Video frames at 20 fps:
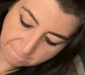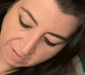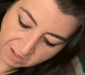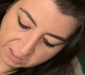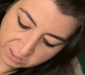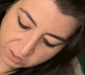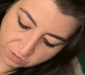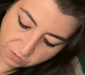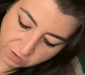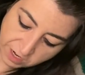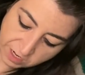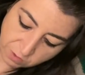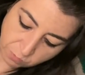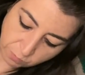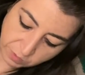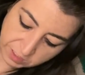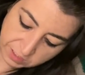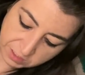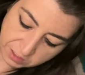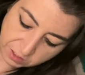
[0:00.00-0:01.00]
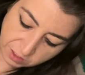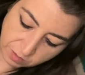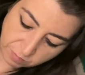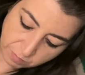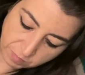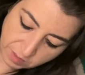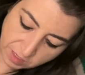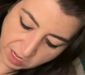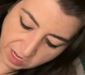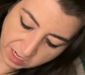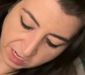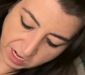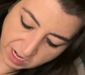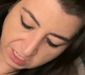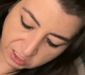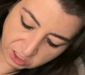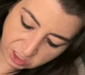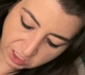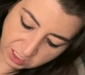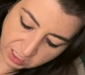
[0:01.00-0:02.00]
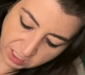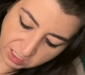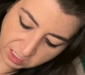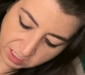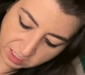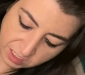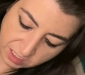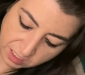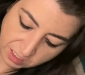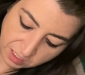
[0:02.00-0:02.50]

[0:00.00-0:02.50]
Divine Wisdom, Akasha,